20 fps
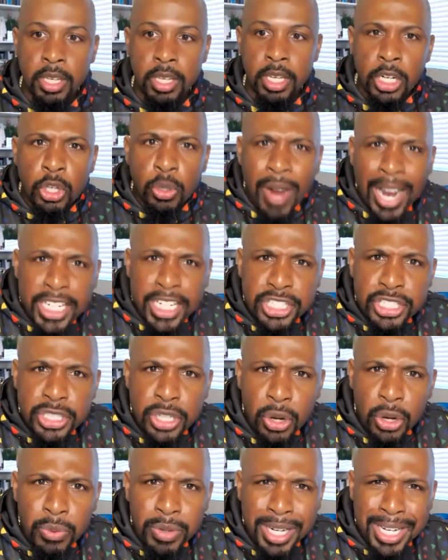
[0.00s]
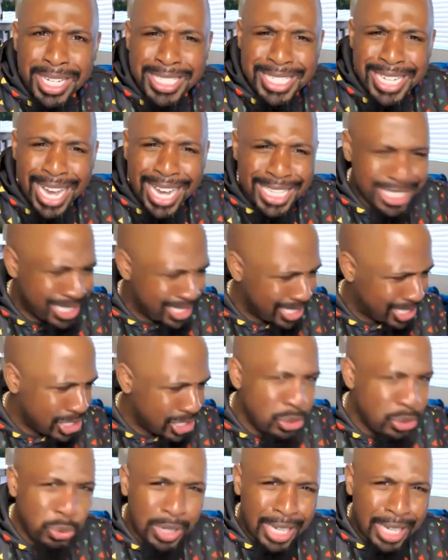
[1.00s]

Christ showed us not just new